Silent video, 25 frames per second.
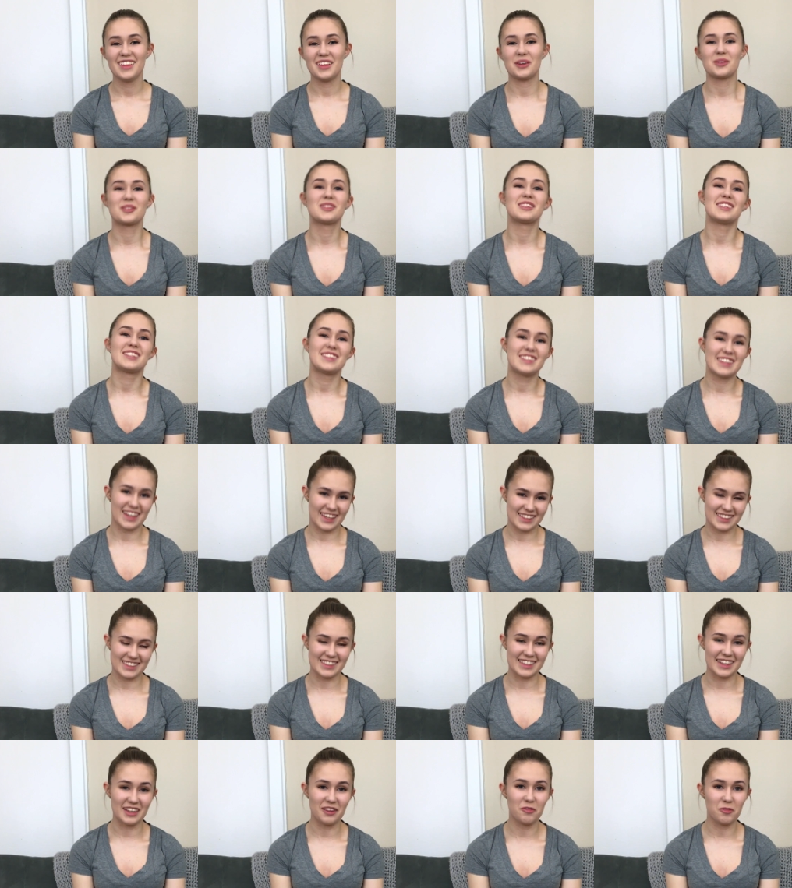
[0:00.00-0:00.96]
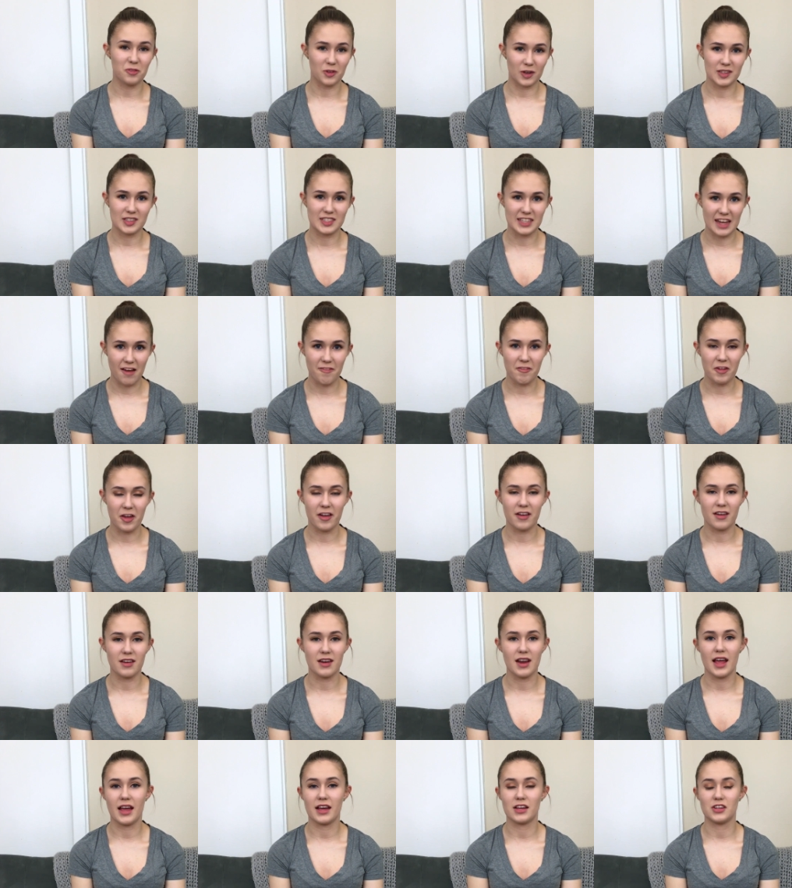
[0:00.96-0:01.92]
That was a test knit for
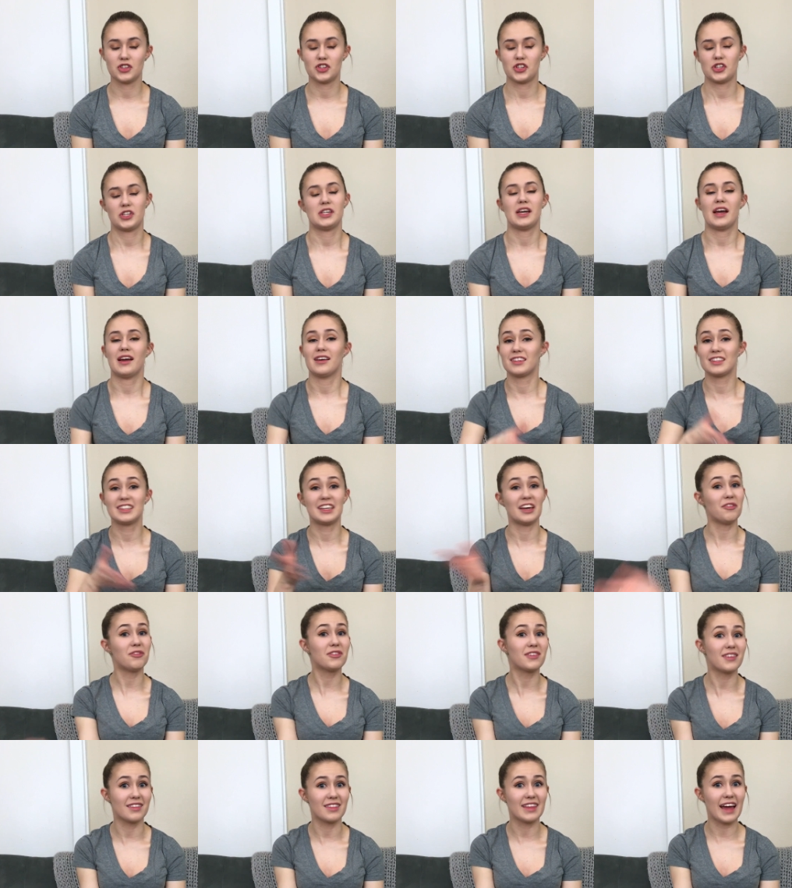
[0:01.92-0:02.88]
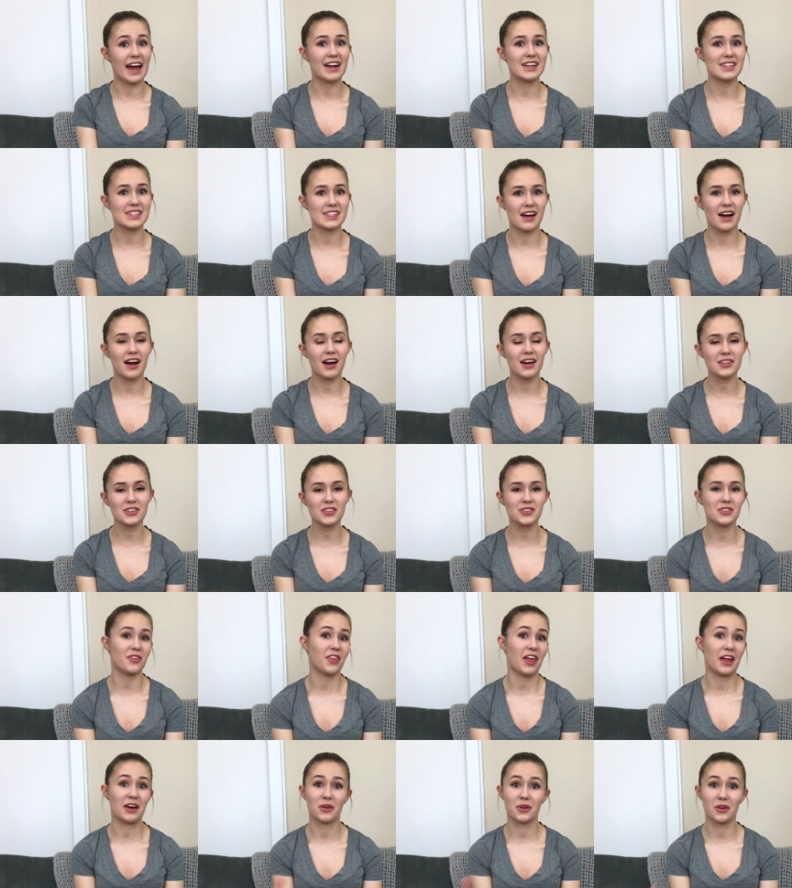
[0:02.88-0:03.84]
Devin, and she has gifted that to us,
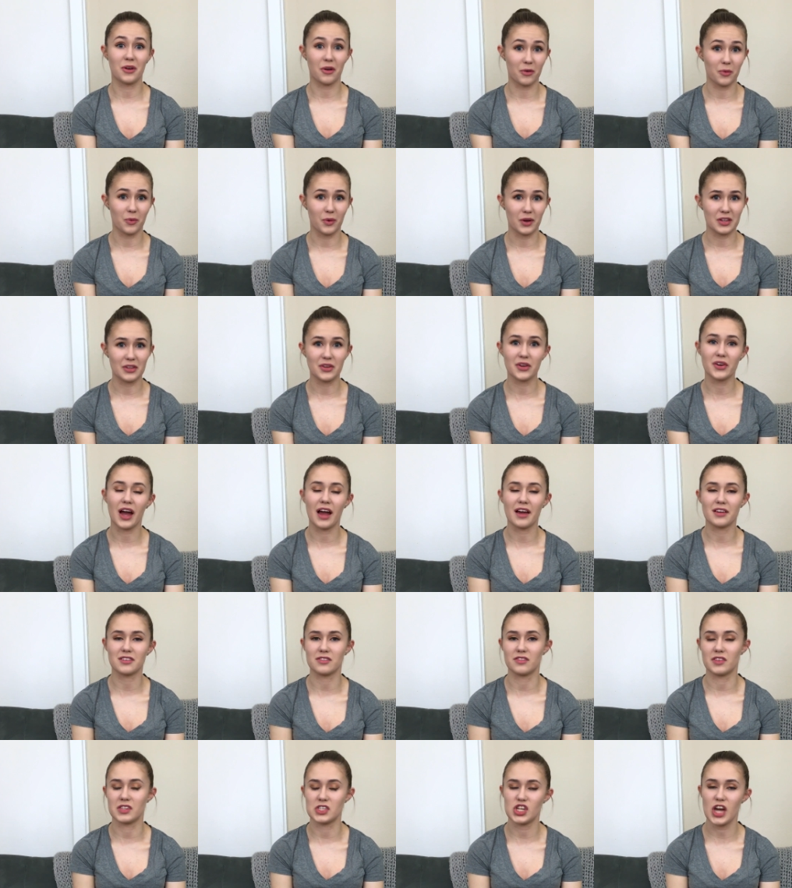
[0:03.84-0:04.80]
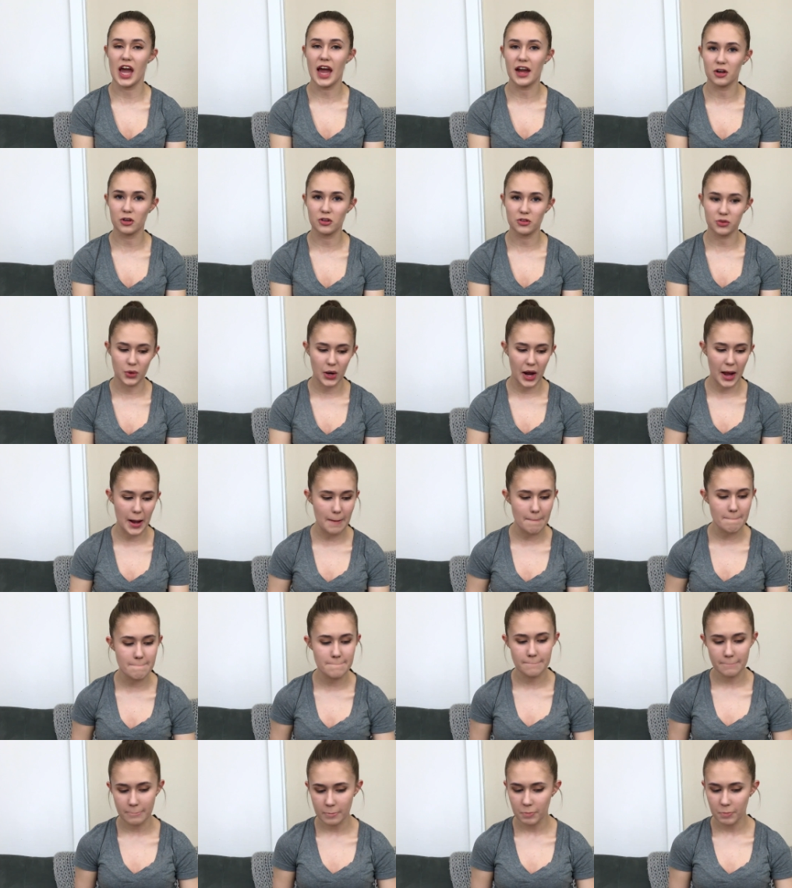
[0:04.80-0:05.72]
so that'll go to one of you guys in the chatter thread.